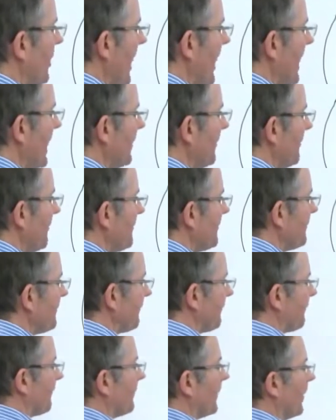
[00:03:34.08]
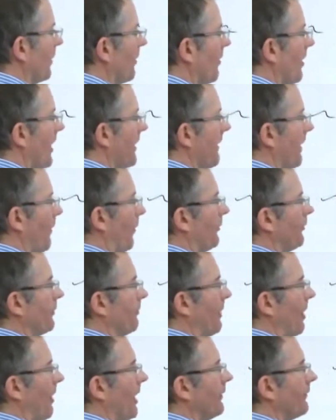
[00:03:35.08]
trade. All right, they want
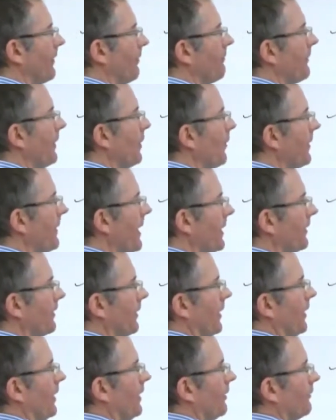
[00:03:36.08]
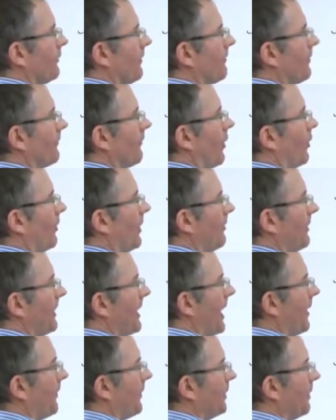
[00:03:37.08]
to buy something with it. So if you're following me
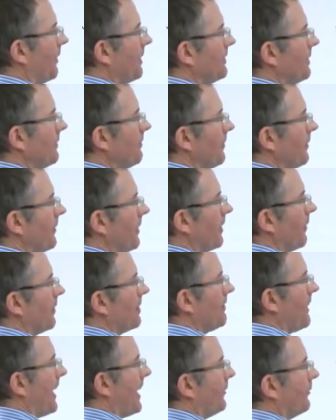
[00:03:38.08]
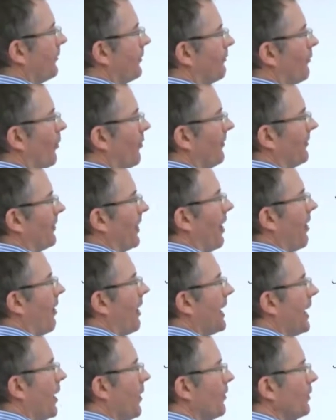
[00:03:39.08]
now, the £90 in the form of an
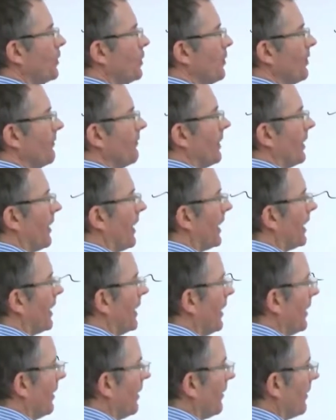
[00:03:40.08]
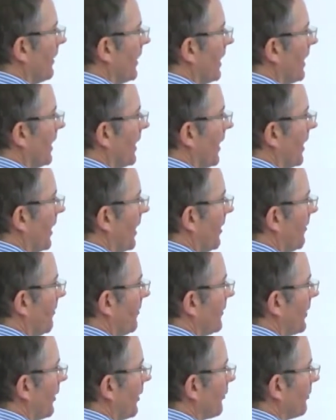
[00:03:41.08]
IOU, if you like, the
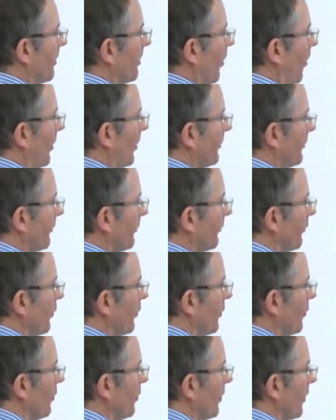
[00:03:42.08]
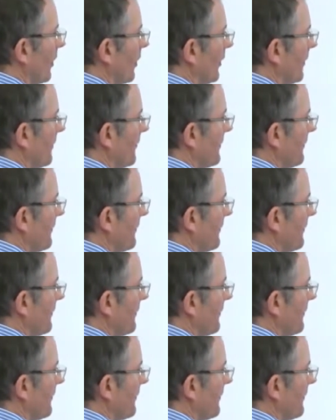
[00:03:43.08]
customer wants to